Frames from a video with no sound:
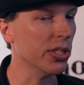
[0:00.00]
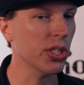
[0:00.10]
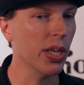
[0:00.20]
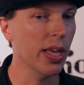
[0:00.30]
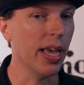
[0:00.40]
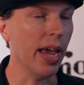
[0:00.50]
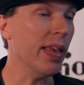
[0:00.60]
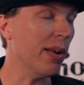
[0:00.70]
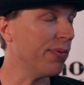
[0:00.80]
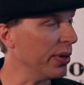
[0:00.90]
and
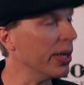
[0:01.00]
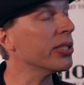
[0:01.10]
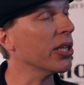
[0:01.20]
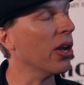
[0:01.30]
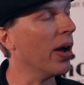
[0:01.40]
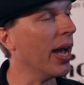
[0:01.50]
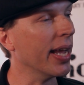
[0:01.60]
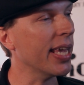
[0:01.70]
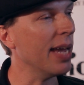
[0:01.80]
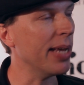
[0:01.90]
then a few years ago
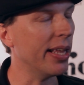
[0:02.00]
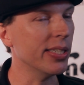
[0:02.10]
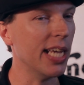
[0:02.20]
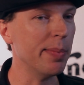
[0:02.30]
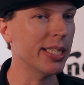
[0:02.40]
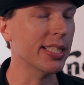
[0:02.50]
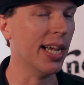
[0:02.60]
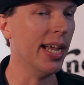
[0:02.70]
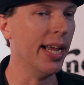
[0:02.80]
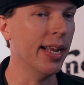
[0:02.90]
I came to entertainment
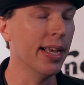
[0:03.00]
design.